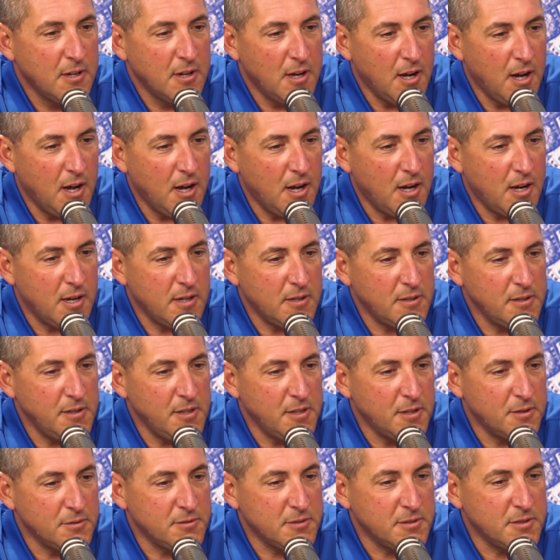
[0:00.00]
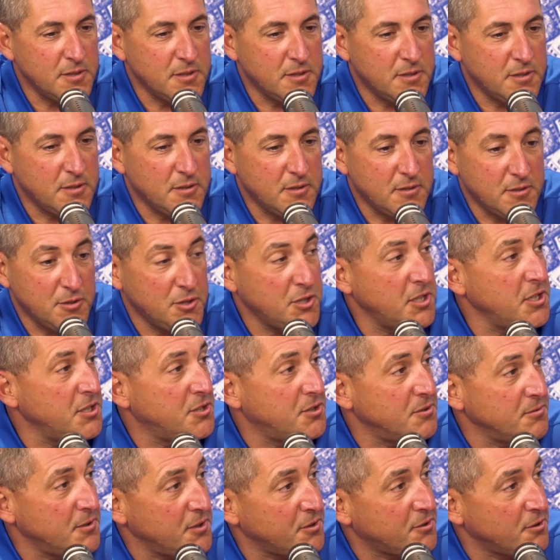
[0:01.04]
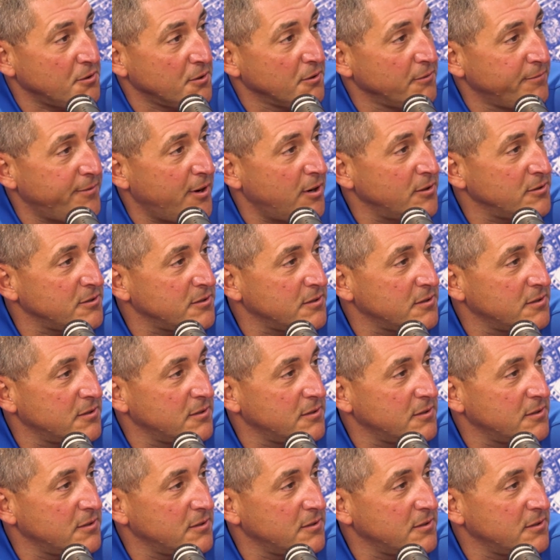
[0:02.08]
to teach your internal folks.